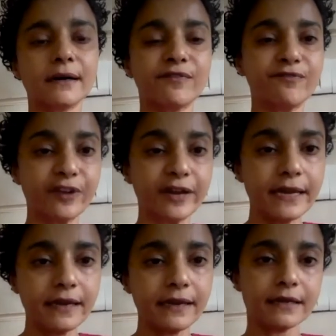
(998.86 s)

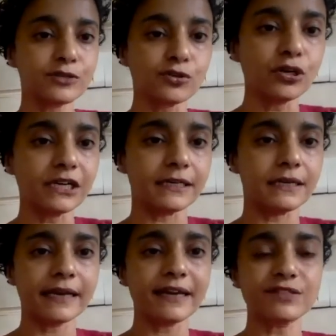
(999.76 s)
free is good.
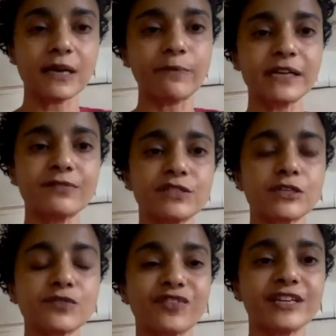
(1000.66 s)
Like if someone gives
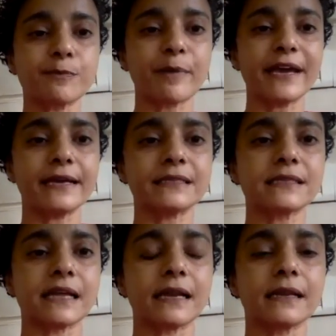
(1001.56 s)
us free space,
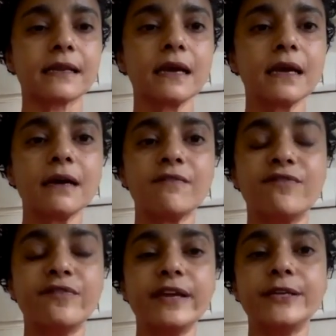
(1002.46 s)
then
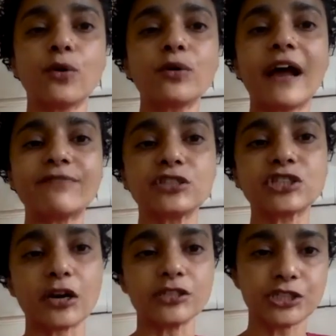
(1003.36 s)
we don't have to
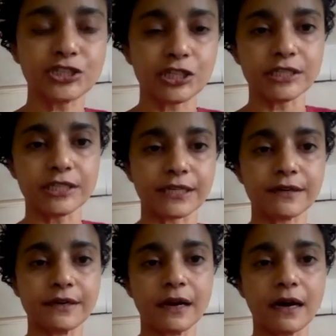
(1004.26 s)
charge
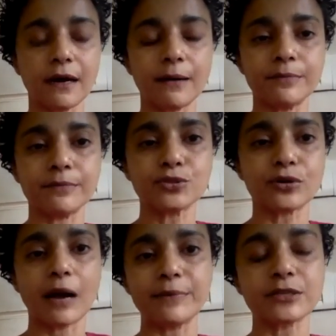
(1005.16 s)
children to
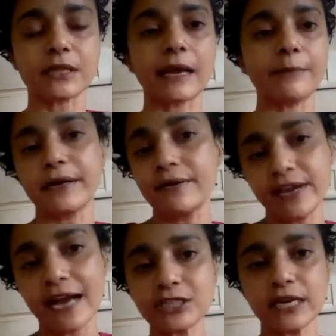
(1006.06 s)
come into the library. We
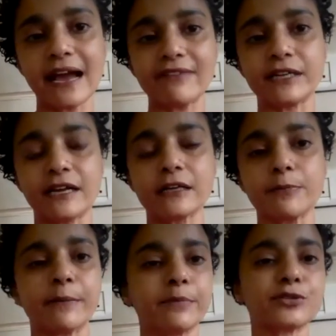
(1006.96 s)
actually have adult
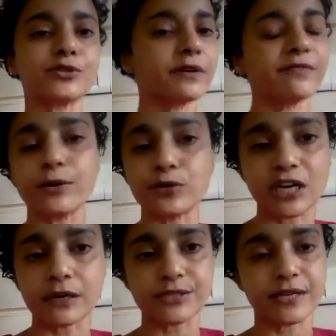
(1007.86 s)
members too, and we don't
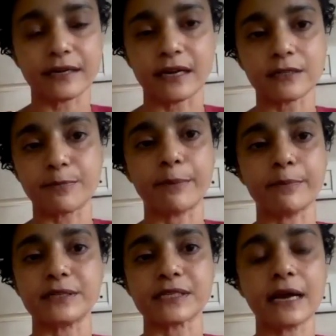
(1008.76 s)
charge the adult
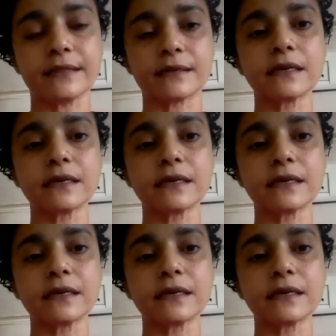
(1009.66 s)
members either.